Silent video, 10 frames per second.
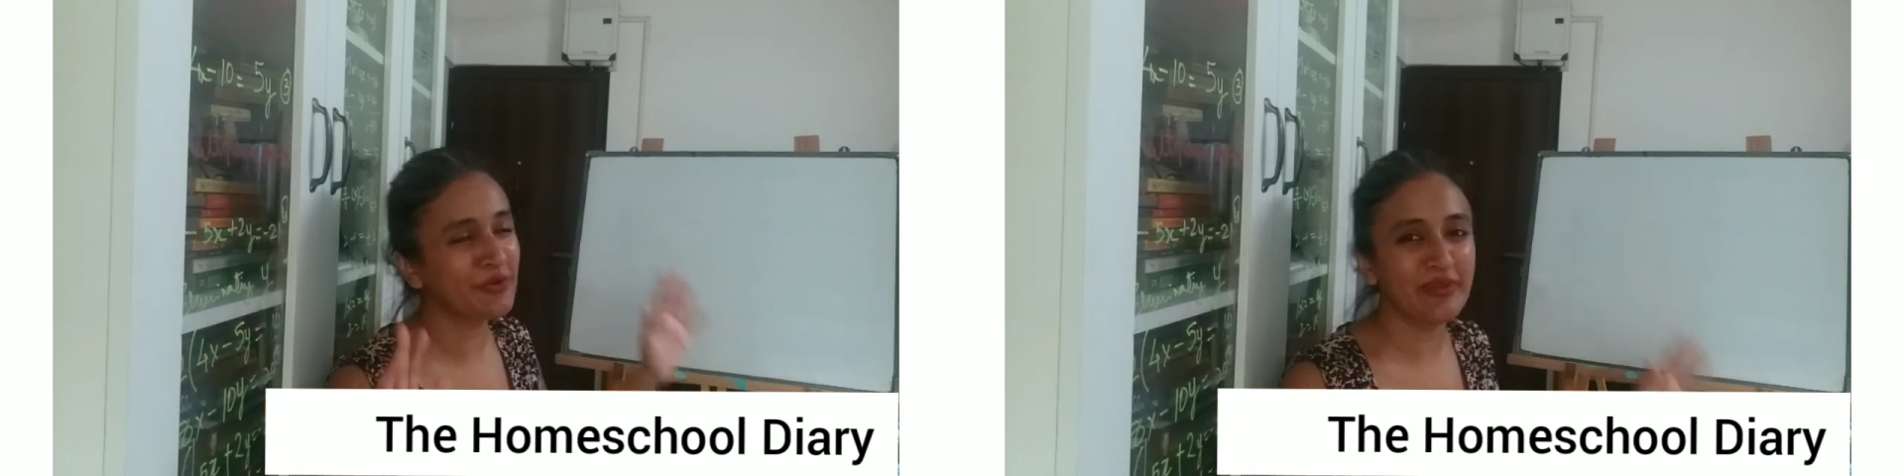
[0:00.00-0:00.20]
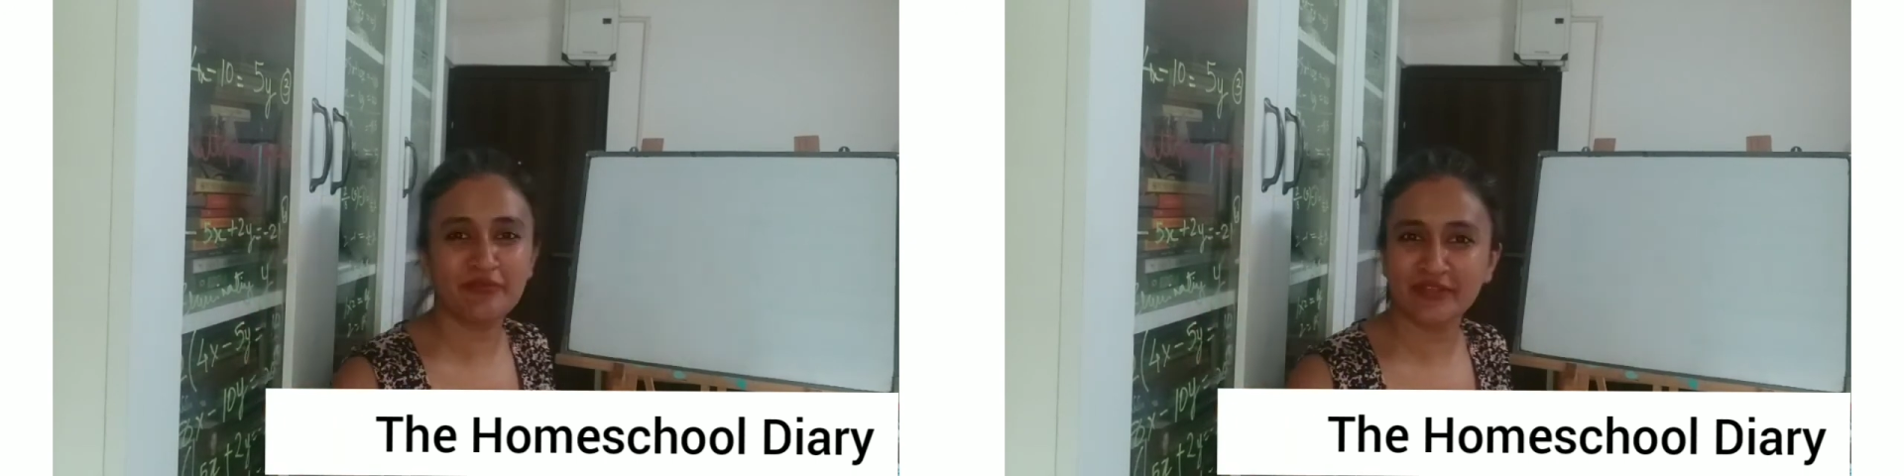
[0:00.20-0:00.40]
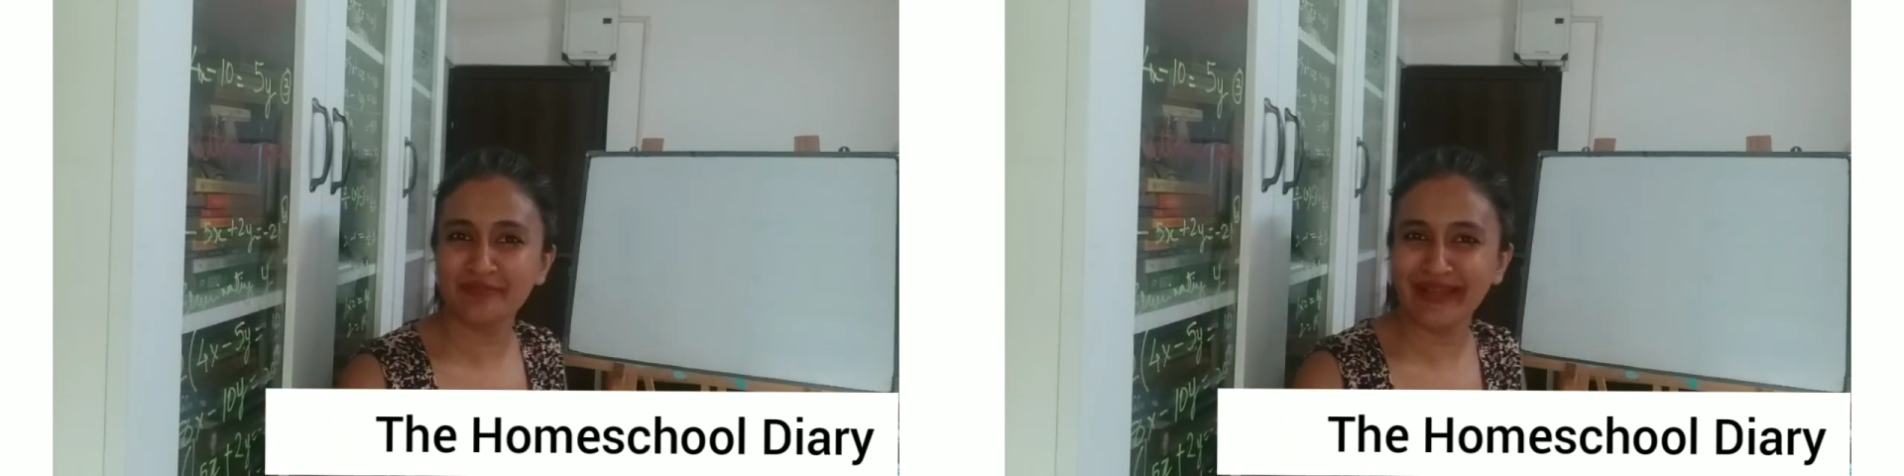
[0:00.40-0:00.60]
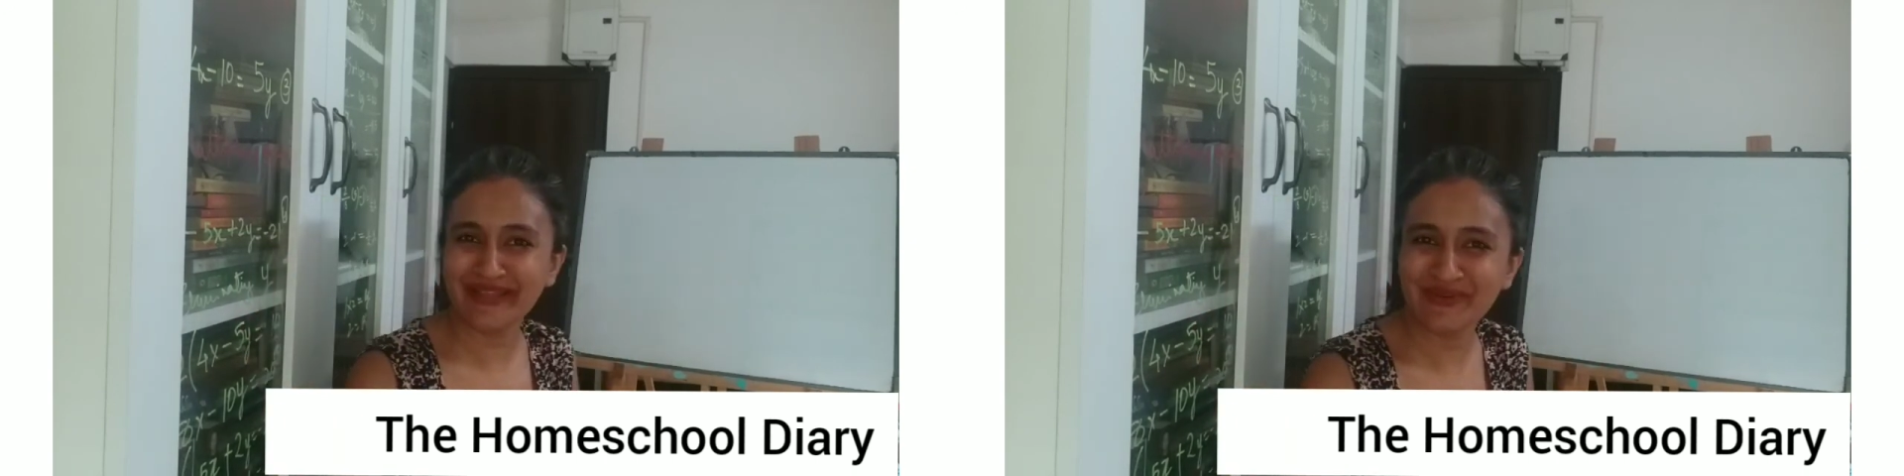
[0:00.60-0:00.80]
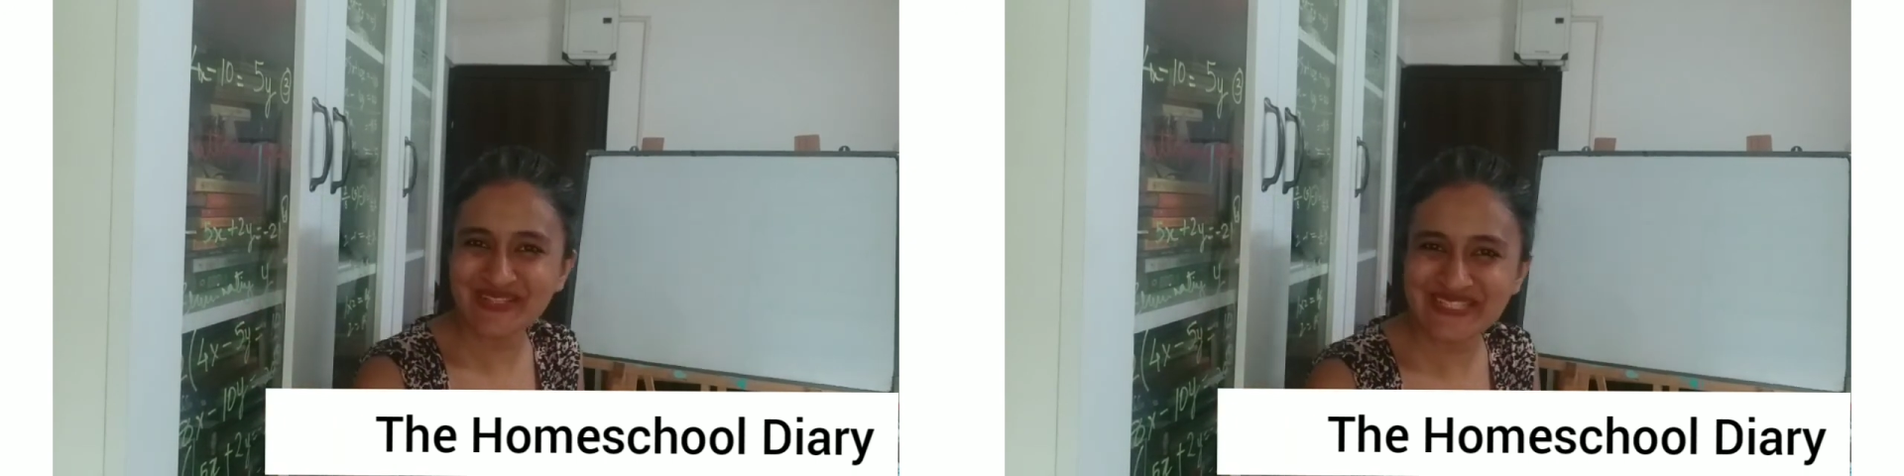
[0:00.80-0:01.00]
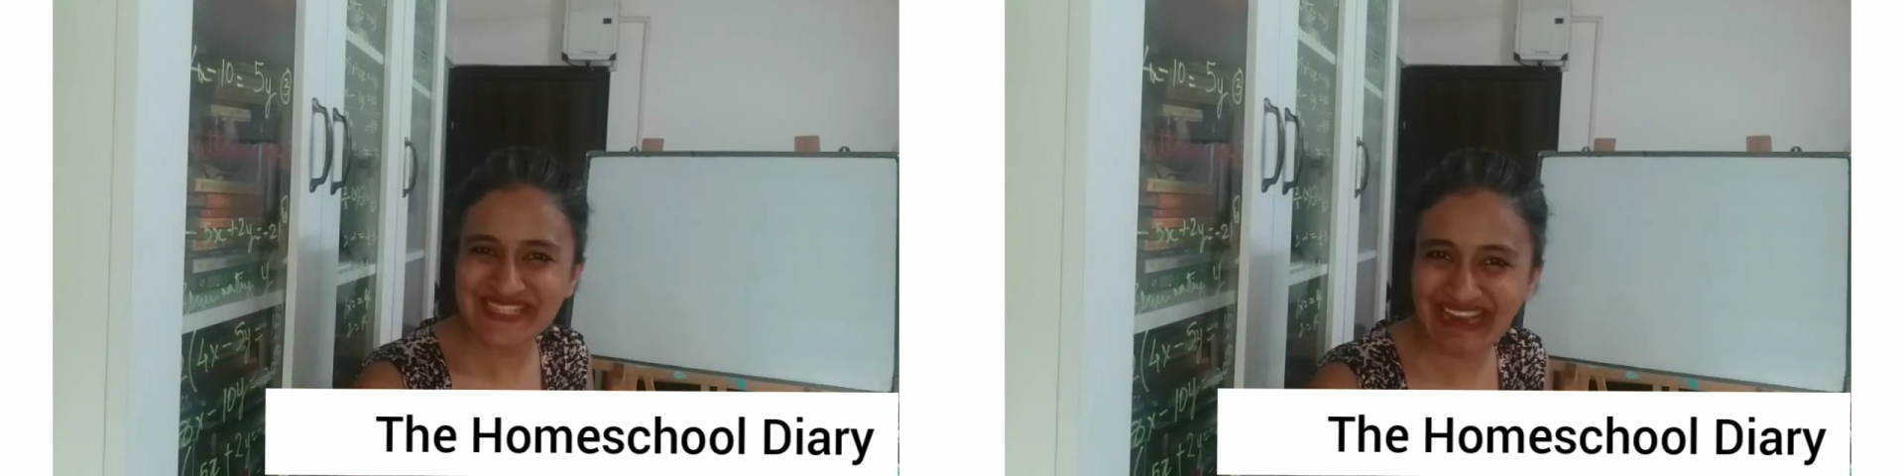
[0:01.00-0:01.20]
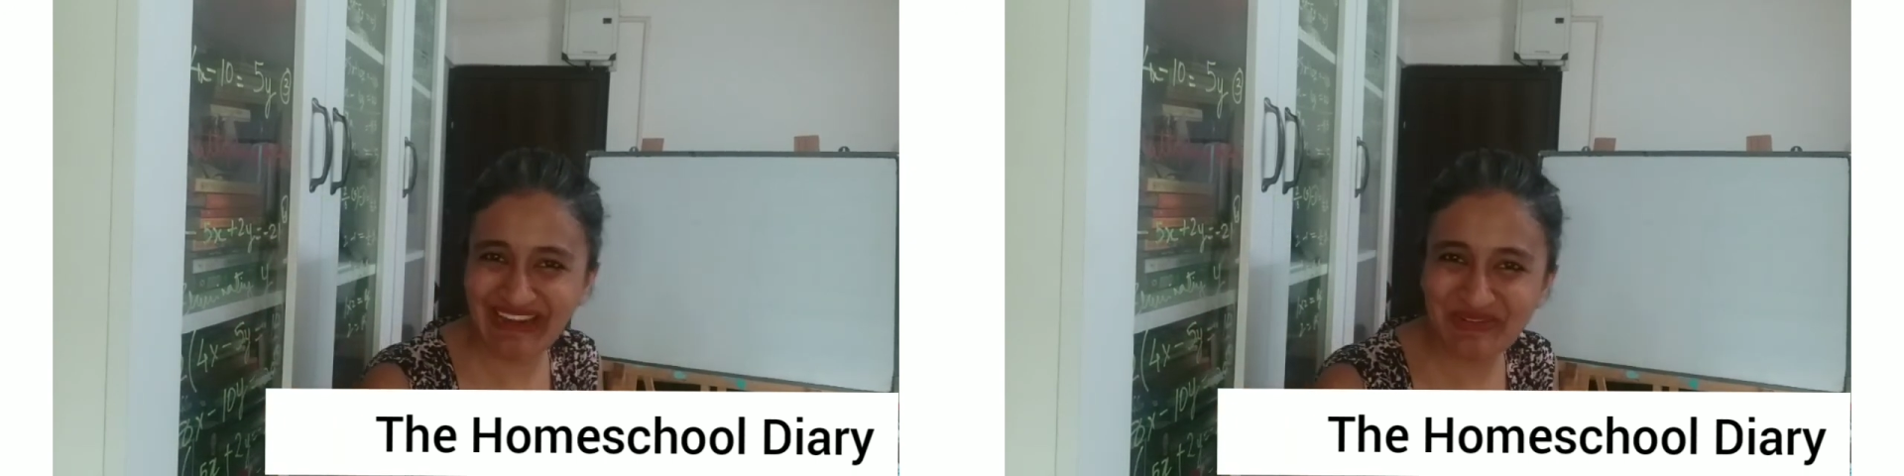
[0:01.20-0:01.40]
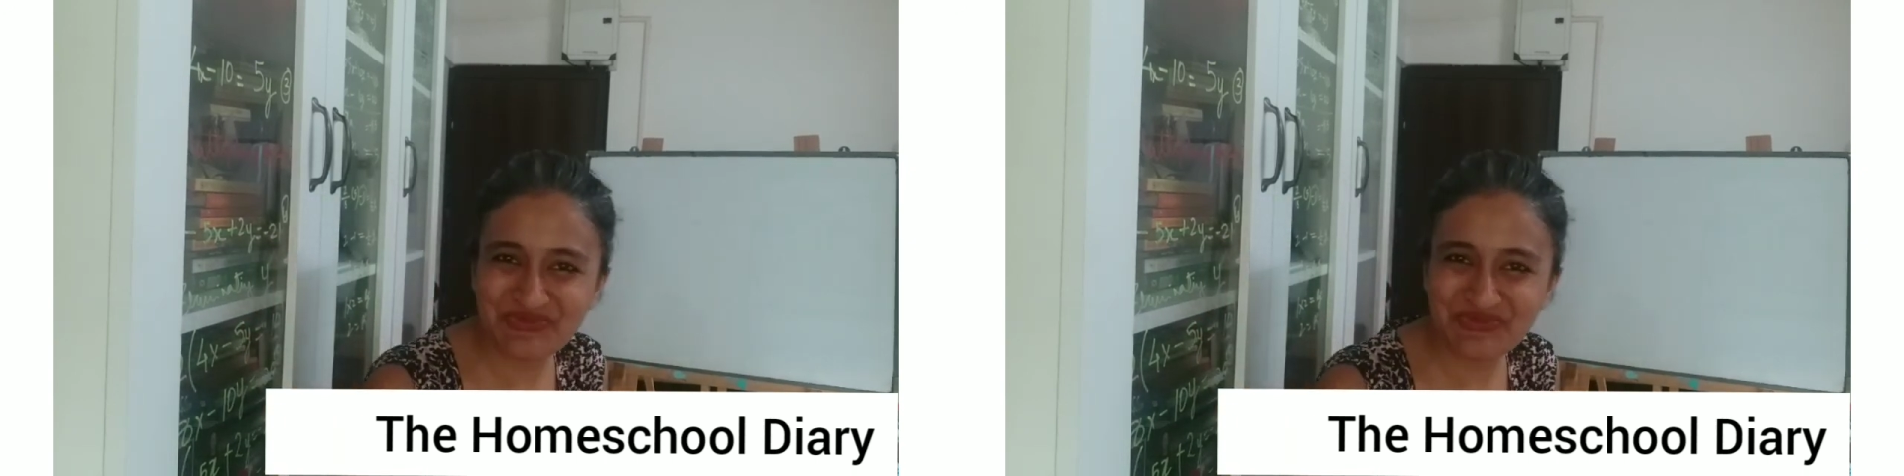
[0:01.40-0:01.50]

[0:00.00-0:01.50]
be with my own self.